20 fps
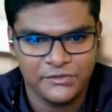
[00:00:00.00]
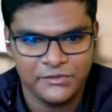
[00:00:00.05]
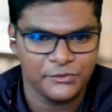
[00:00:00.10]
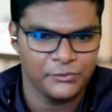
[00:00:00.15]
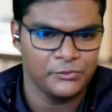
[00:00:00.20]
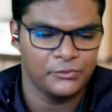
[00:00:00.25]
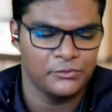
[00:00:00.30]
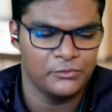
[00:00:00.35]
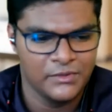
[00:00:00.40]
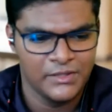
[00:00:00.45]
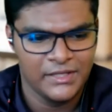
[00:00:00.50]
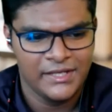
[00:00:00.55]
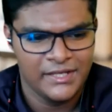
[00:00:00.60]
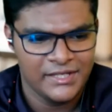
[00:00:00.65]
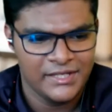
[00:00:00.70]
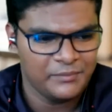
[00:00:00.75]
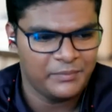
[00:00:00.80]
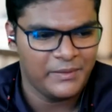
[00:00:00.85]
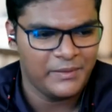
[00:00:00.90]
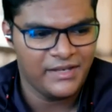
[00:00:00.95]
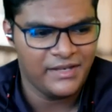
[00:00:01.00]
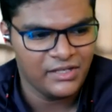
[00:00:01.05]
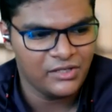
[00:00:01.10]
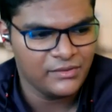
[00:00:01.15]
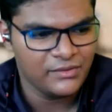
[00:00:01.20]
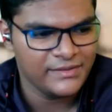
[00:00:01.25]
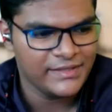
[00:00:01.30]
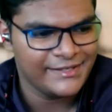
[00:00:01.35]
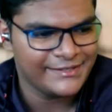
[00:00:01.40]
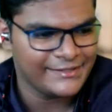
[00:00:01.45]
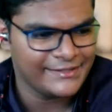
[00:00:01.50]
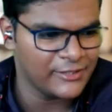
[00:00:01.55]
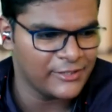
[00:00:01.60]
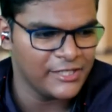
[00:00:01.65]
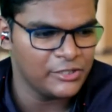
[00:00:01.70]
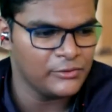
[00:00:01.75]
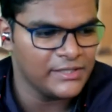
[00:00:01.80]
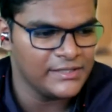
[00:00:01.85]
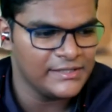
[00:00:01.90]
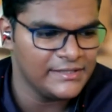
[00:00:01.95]
So depending on that,
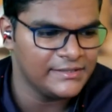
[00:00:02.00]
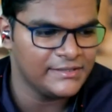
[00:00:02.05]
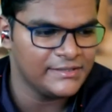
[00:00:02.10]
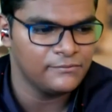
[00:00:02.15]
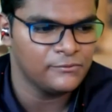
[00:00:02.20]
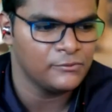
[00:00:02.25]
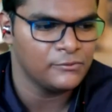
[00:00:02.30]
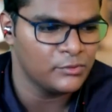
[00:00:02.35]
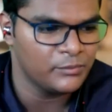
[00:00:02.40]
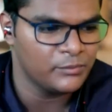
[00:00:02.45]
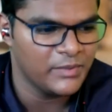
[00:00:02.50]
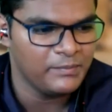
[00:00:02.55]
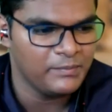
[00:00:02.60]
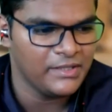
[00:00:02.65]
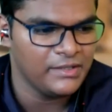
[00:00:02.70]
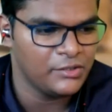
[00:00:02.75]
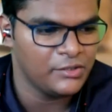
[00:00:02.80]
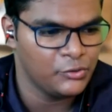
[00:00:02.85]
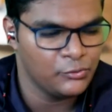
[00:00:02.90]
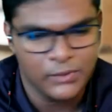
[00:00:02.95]
try to at least devote maybe